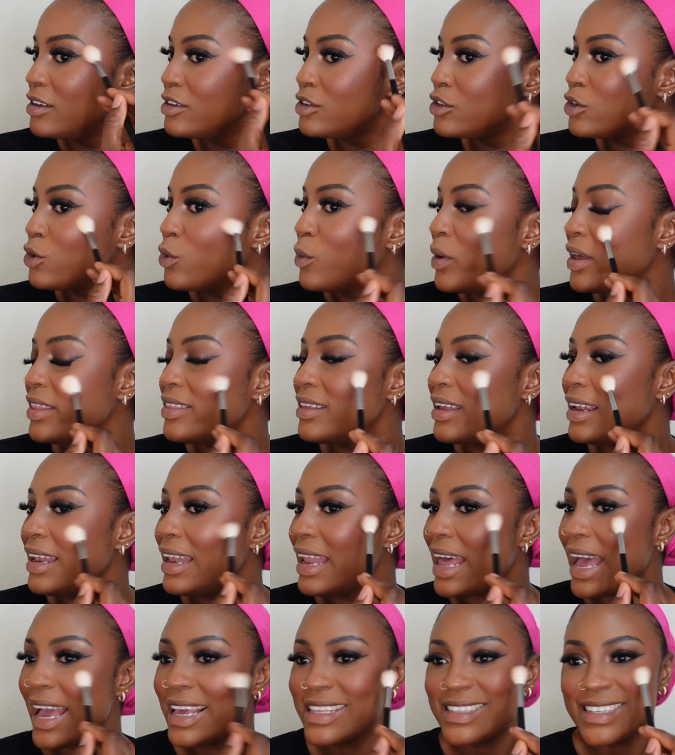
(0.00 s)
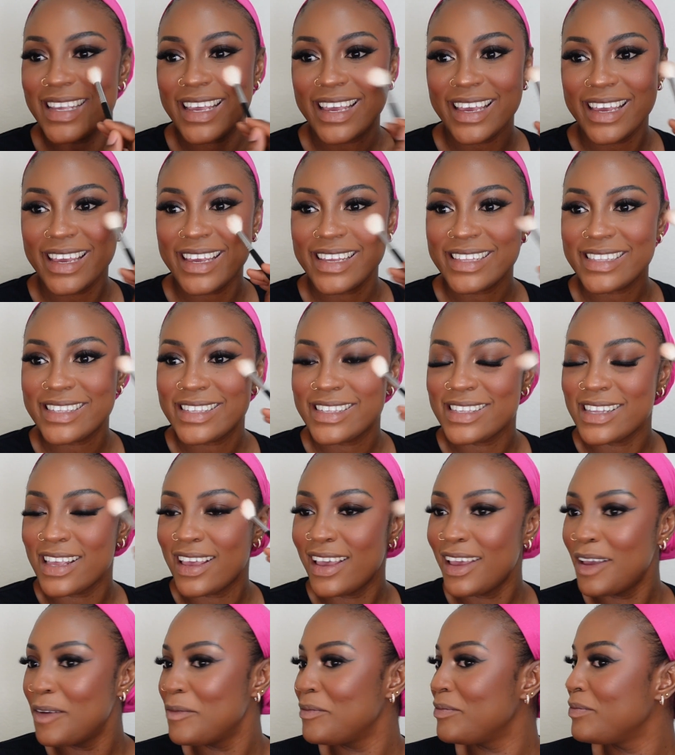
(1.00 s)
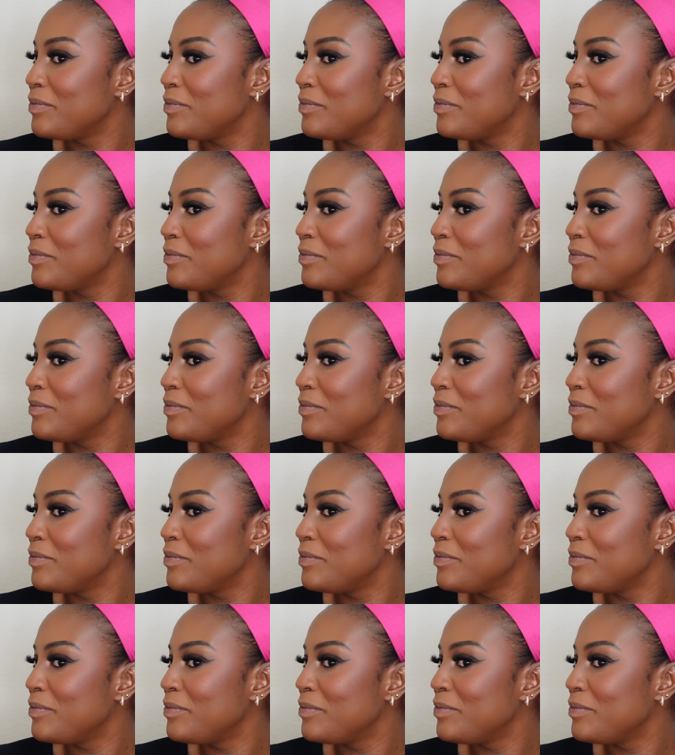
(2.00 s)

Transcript: so when the light hits it,